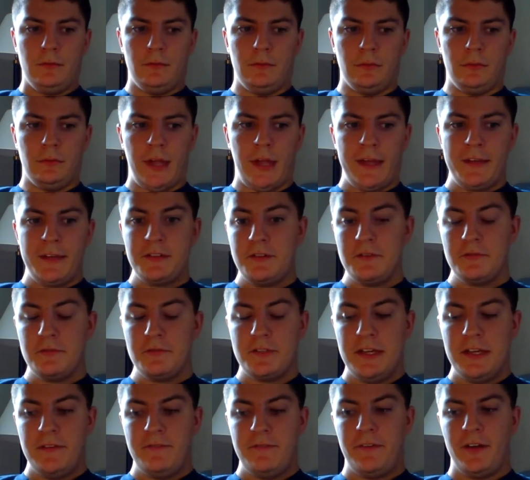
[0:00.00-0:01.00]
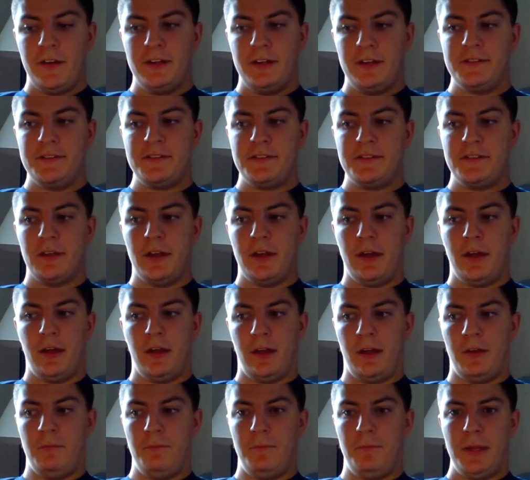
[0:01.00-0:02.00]
Last year's defense,
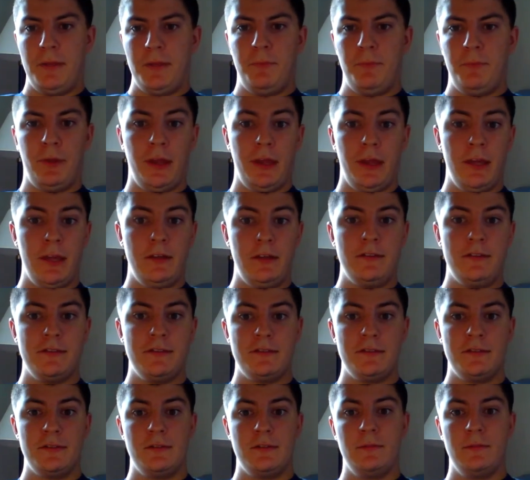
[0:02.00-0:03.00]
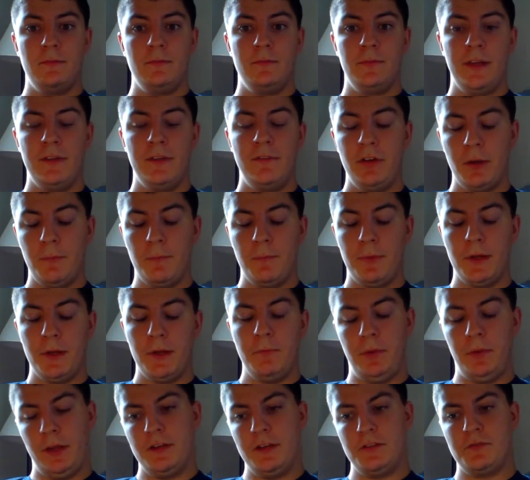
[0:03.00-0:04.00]
big plays, giving up big
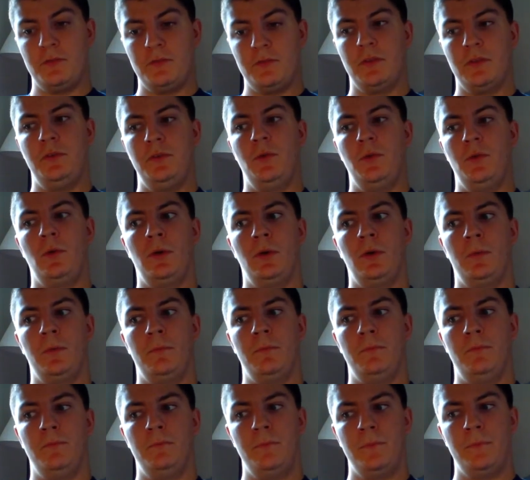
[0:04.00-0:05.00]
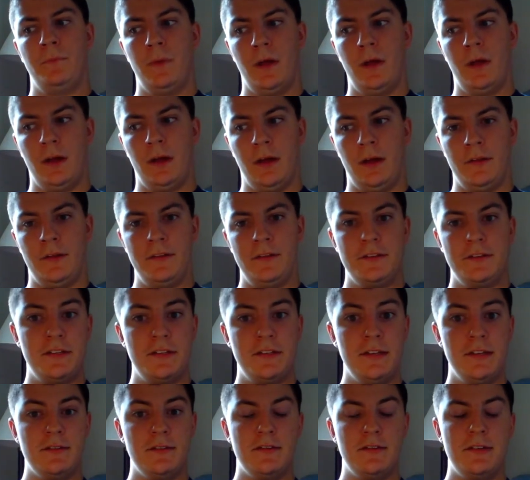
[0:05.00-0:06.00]
plays were the norm. This
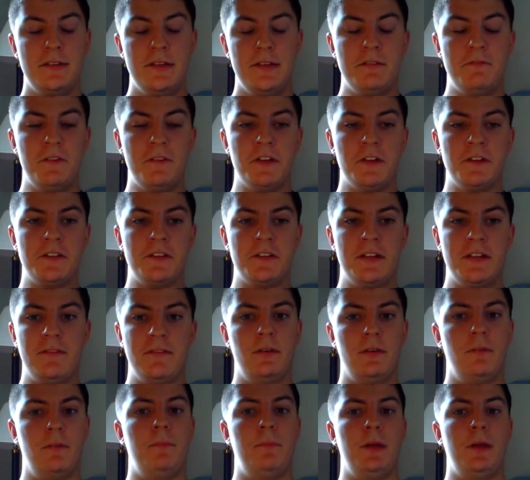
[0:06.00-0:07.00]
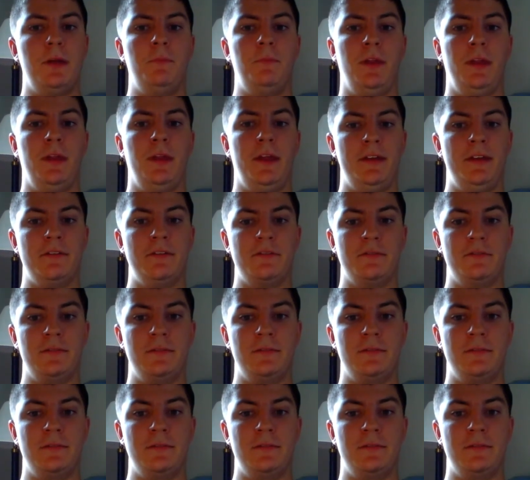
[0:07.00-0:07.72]
season's defense, giving up big plays,